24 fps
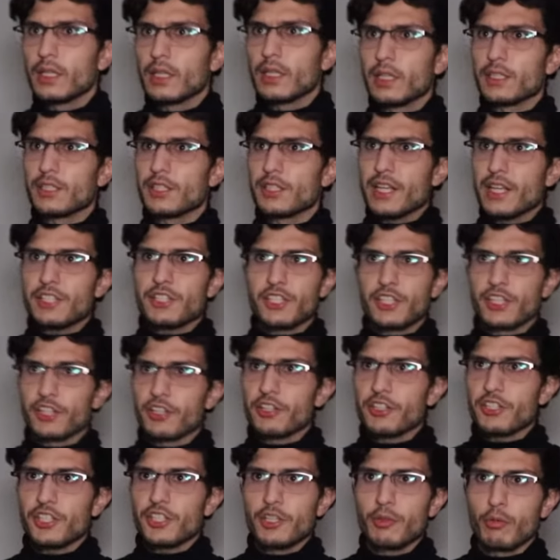Is that
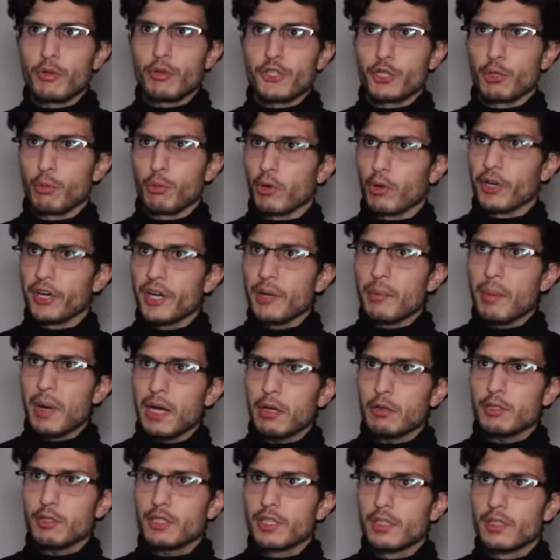seriously what you're worried
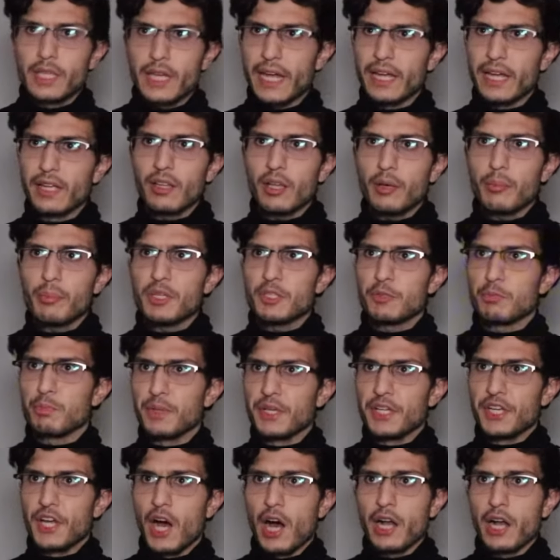about? Caleb is
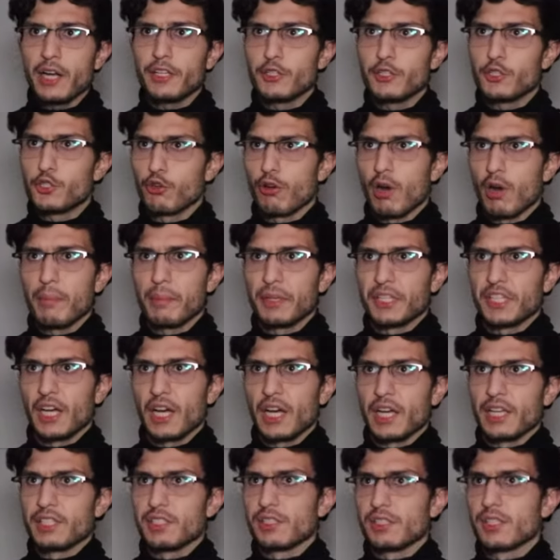beyond
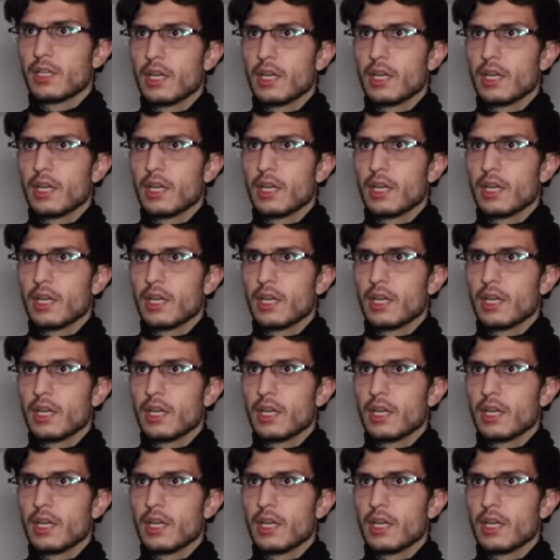traumatized.